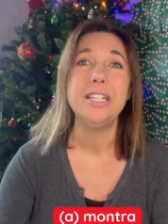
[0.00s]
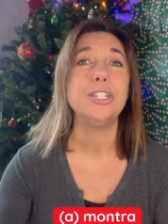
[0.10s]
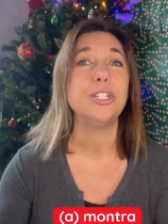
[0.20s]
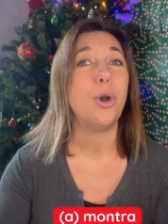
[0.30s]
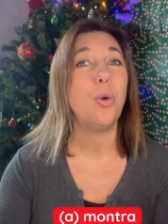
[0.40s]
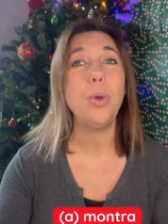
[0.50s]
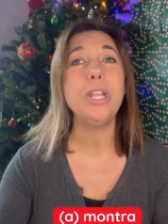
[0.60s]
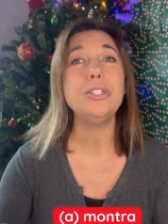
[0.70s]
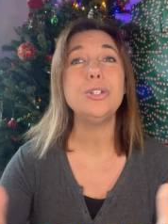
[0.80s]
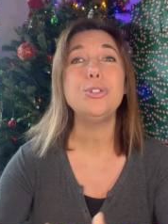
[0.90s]
To go
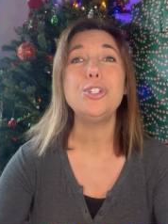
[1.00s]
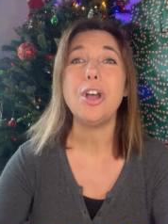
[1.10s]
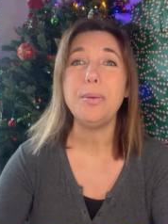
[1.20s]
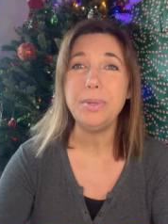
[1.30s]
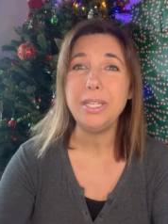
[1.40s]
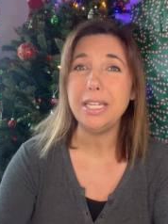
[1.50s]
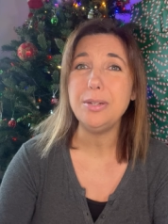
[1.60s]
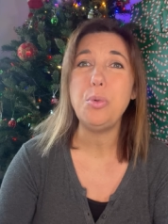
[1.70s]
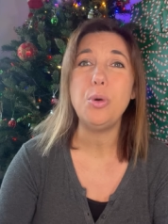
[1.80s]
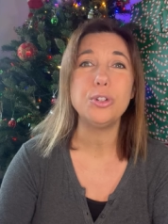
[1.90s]
window shopping
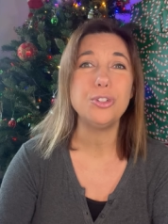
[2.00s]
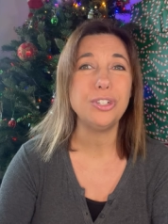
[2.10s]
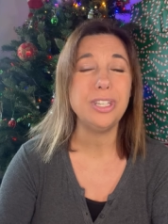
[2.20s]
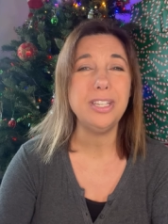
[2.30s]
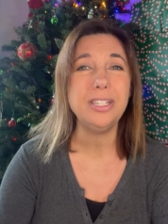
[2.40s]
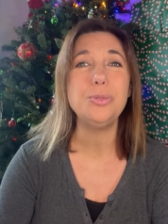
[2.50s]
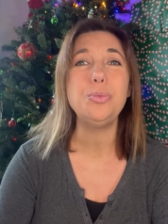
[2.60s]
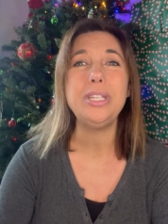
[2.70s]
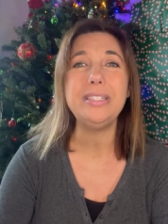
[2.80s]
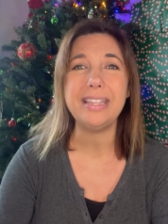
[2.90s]
in Portuguese,
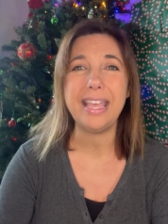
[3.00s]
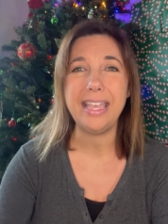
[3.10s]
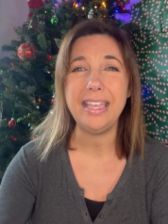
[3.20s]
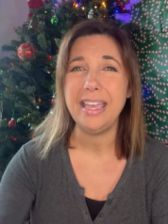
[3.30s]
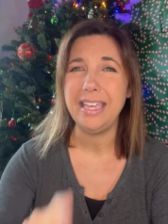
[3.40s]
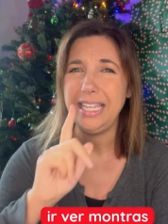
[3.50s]
we say